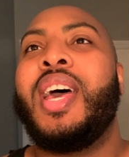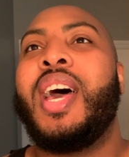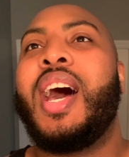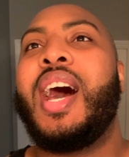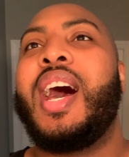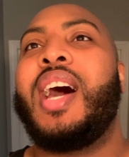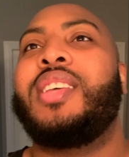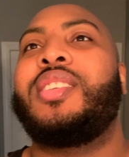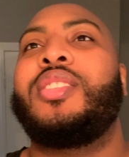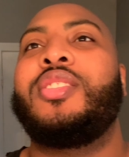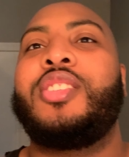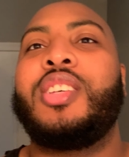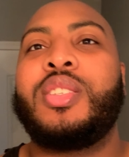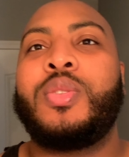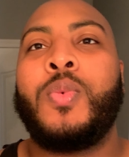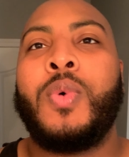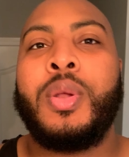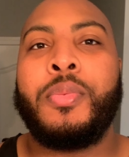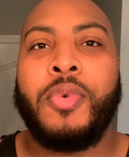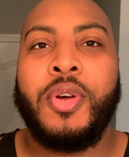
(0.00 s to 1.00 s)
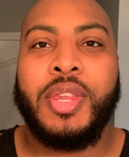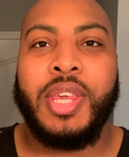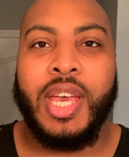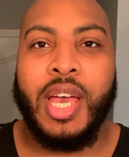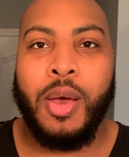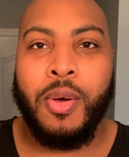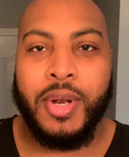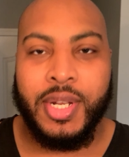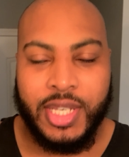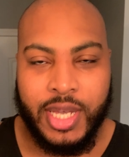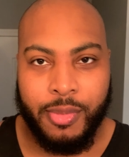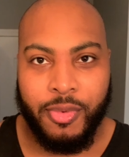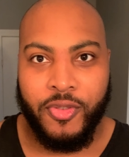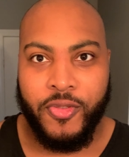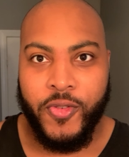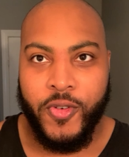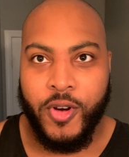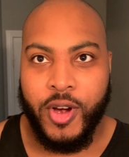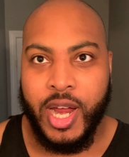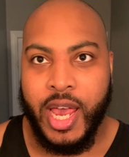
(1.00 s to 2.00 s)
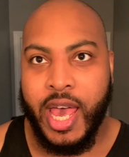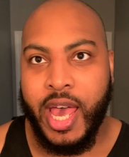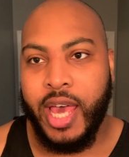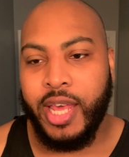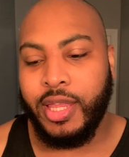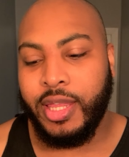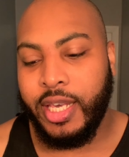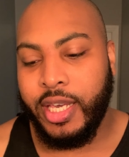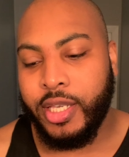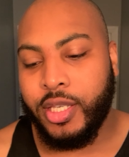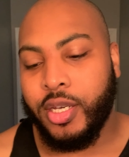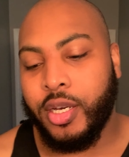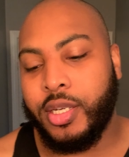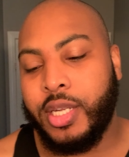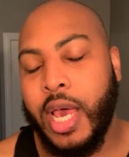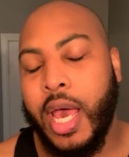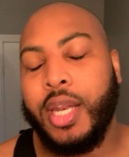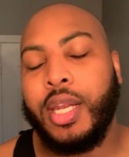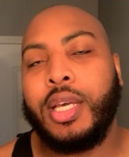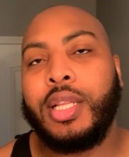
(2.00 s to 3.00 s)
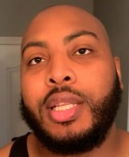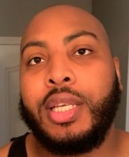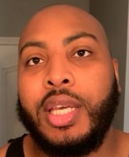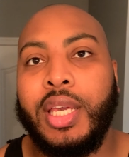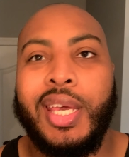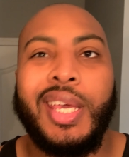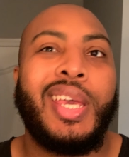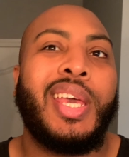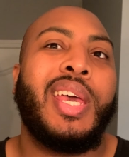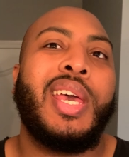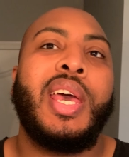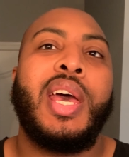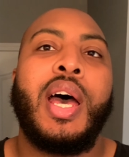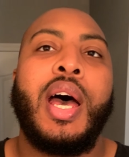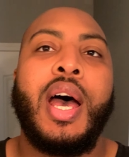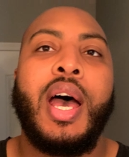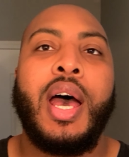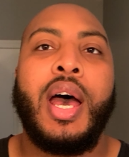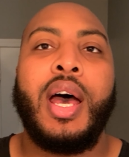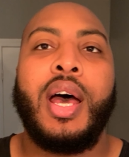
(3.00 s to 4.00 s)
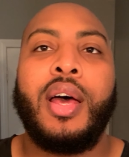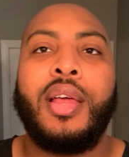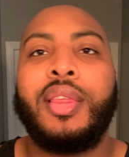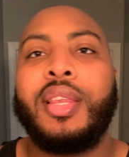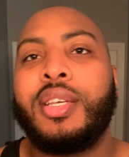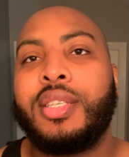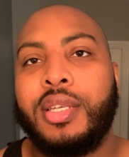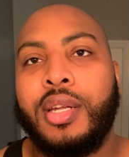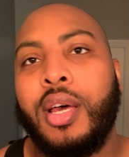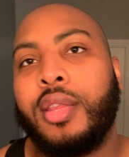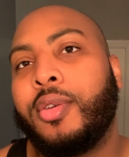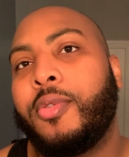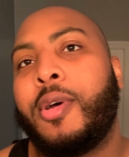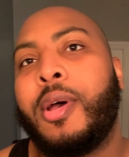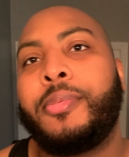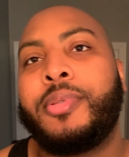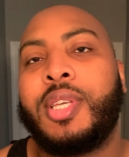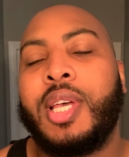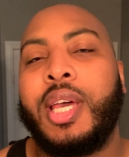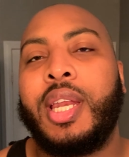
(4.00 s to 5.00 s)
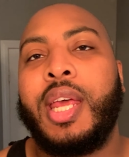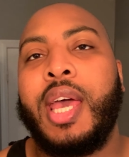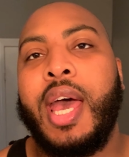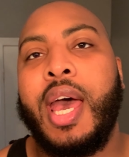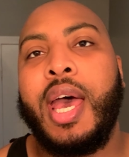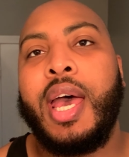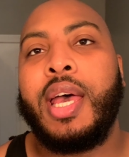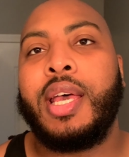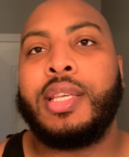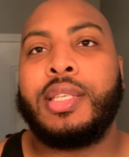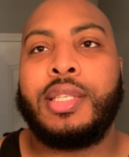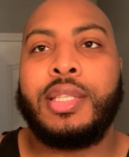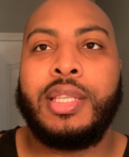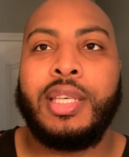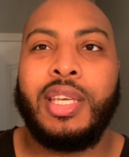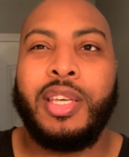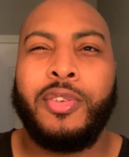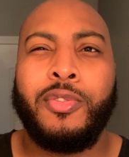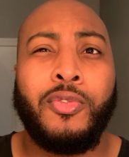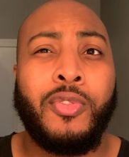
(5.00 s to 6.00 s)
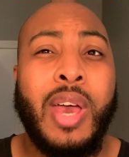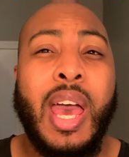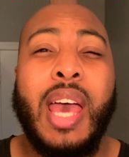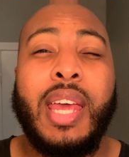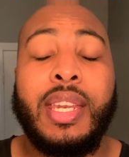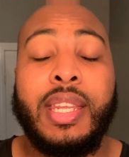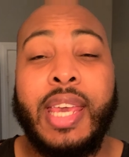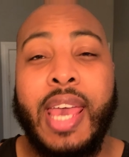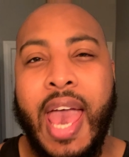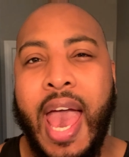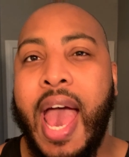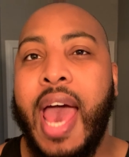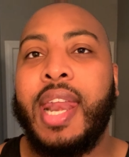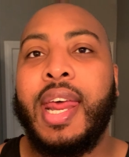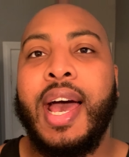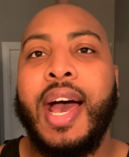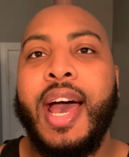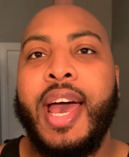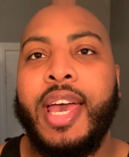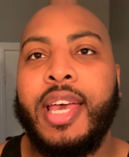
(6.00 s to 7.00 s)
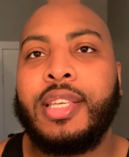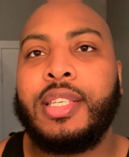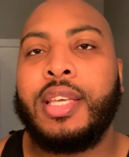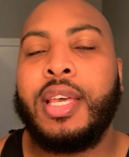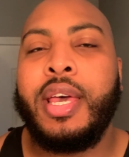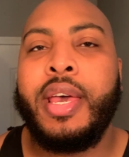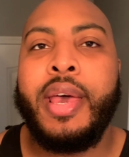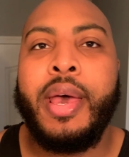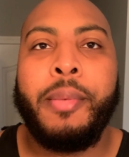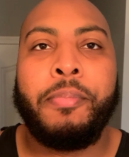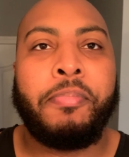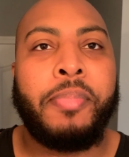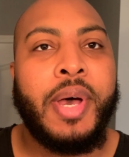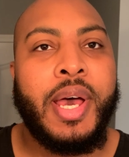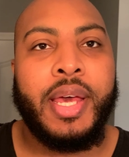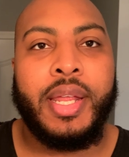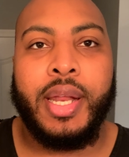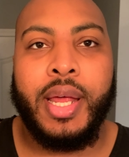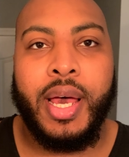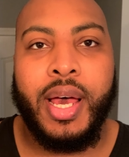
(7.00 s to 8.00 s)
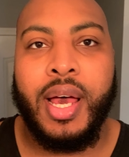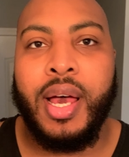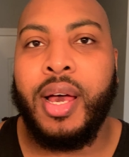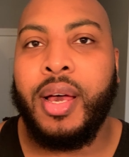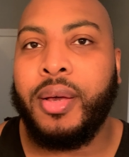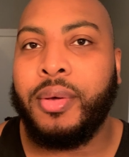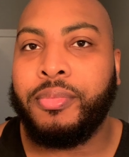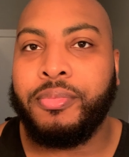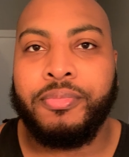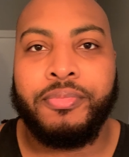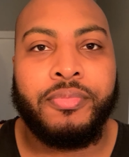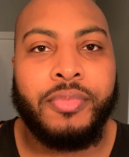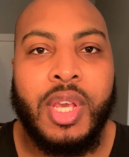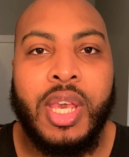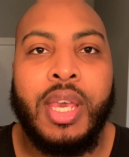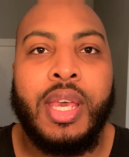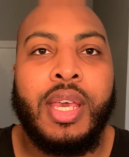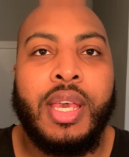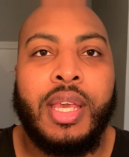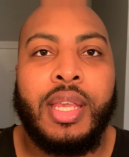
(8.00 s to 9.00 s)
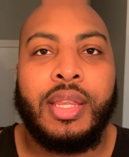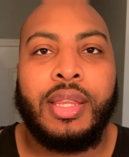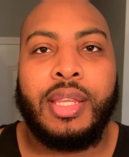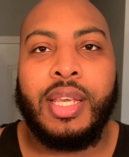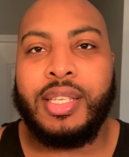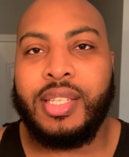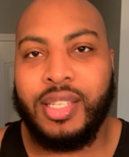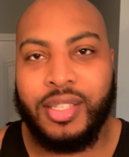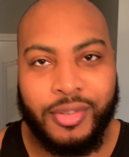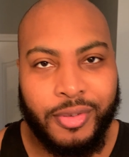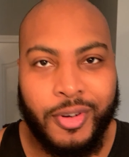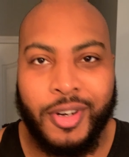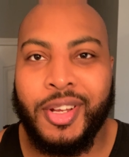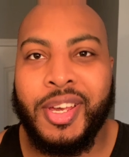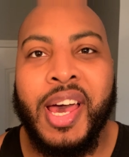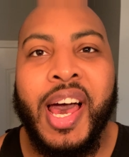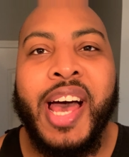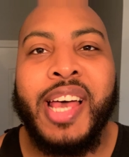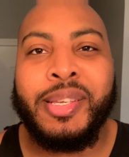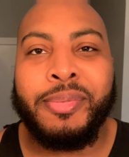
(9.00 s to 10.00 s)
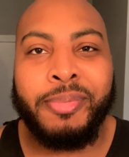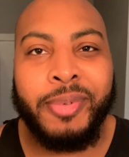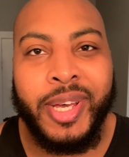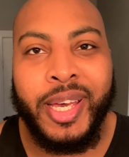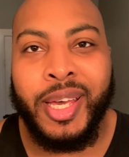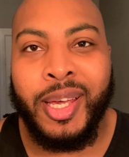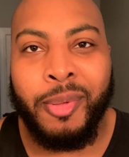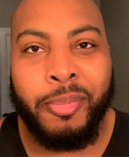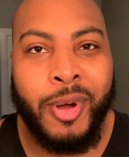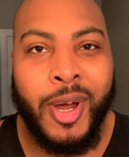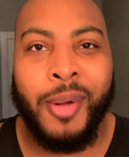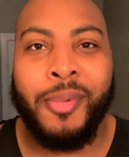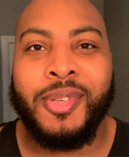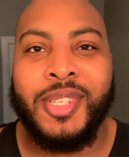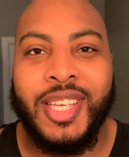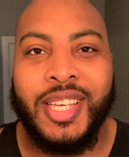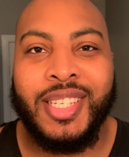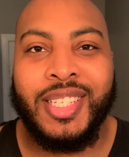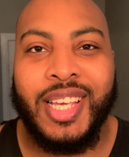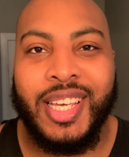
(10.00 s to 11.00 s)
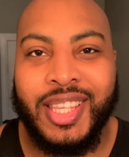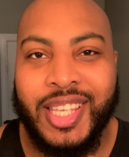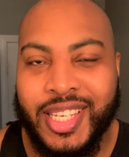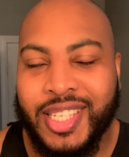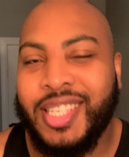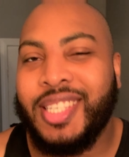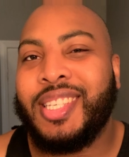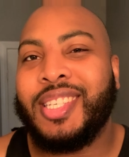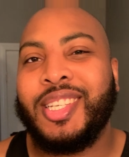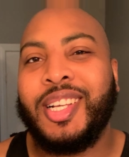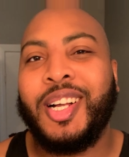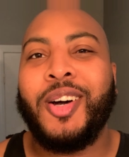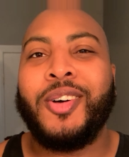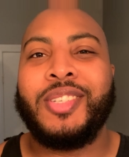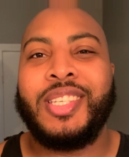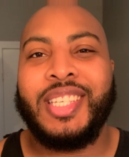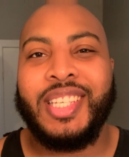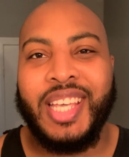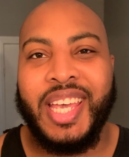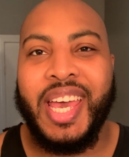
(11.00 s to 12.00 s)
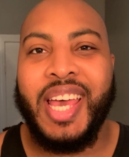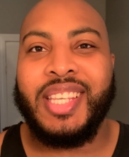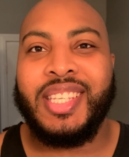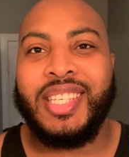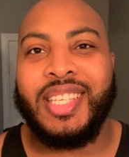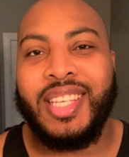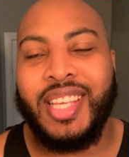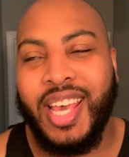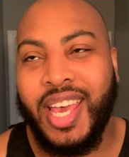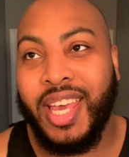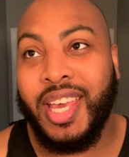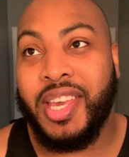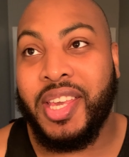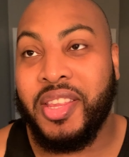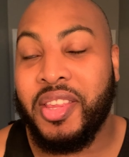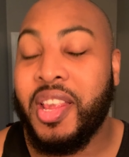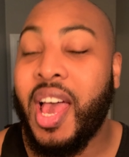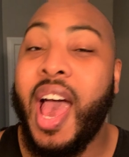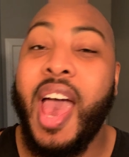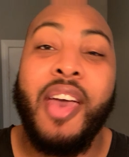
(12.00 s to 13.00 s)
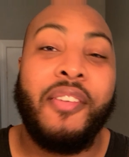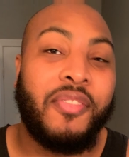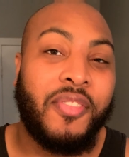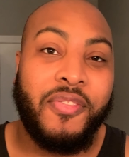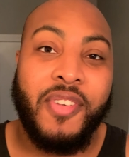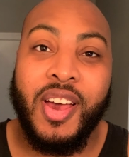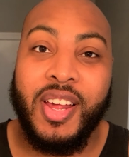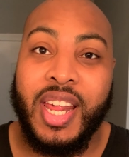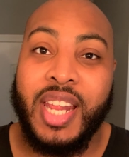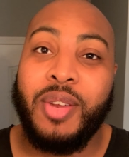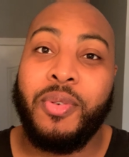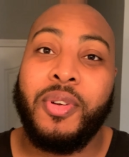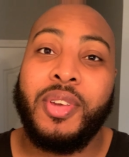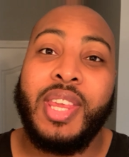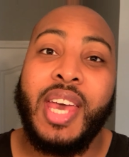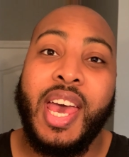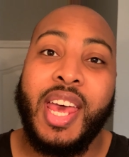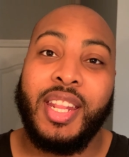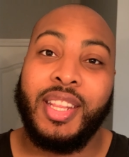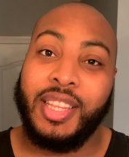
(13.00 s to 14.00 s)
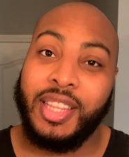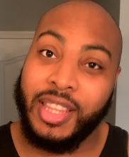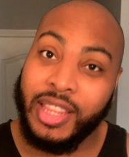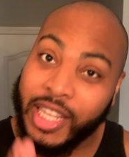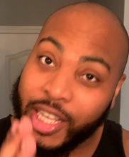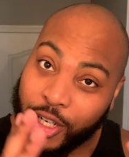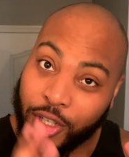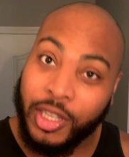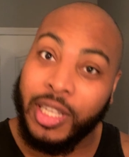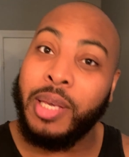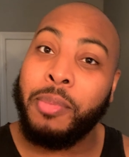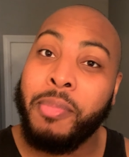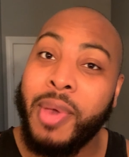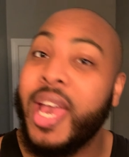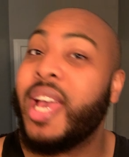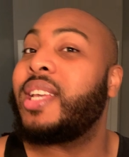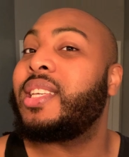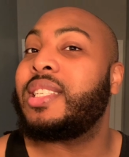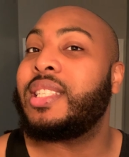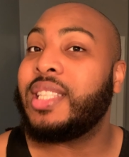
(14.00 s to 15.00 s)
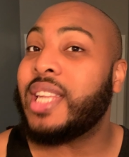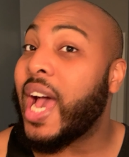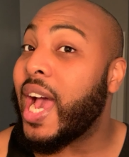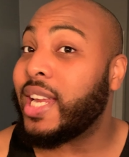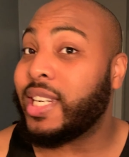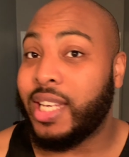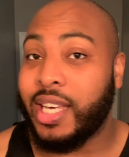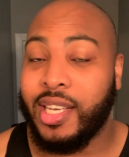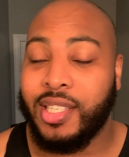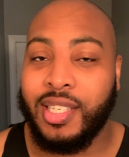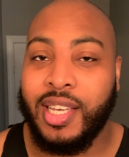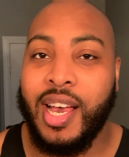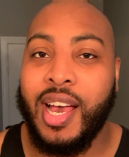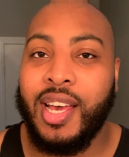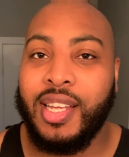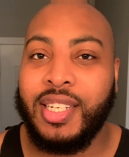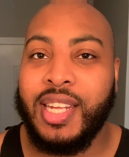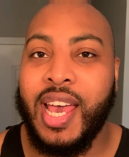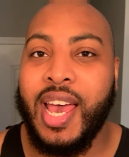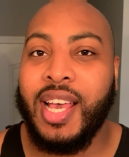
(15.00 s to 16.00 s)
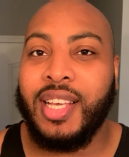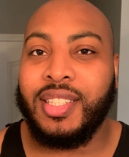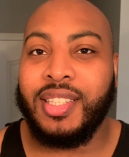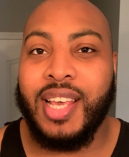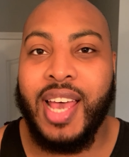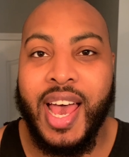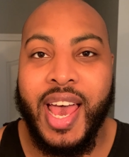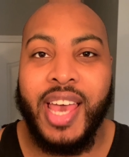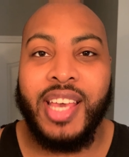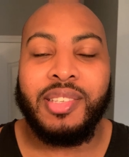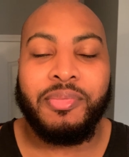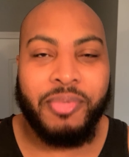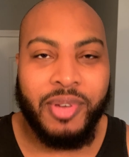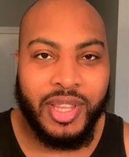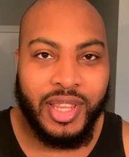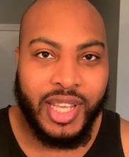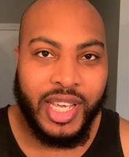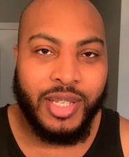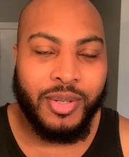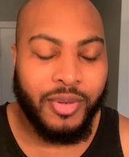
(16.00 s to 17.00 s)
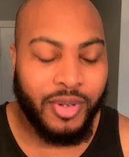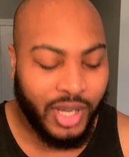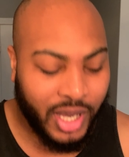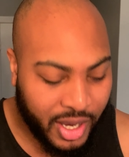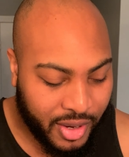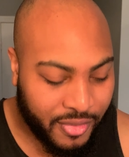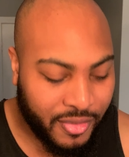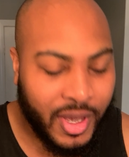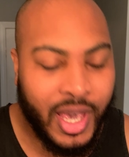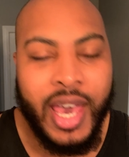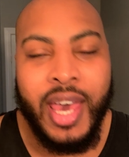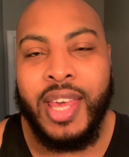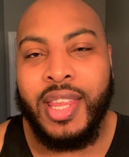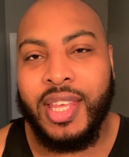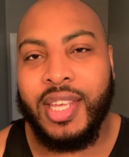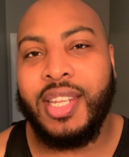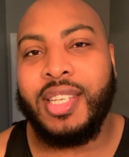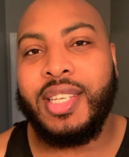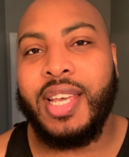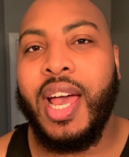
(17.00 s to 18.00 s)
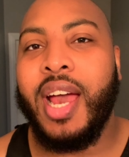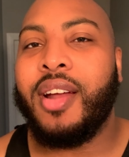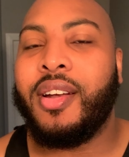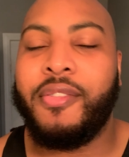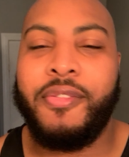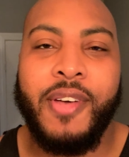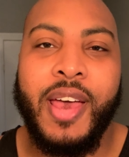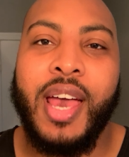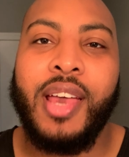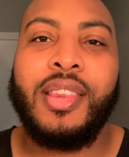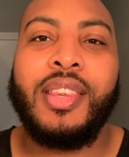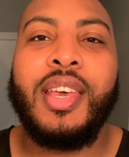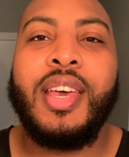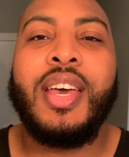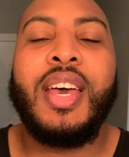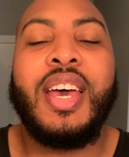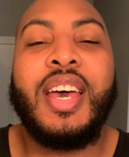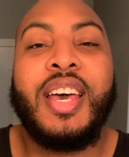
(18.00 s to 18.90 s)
So just one more thing I want to say beforehand. These are technically listed on their website as the red cat eyes, but this is for cosplay purposes. Like, this is as close as it gets. Like, I haven't found anywhere that literally makes Ninetails contact eyes, but this will give the desired effect.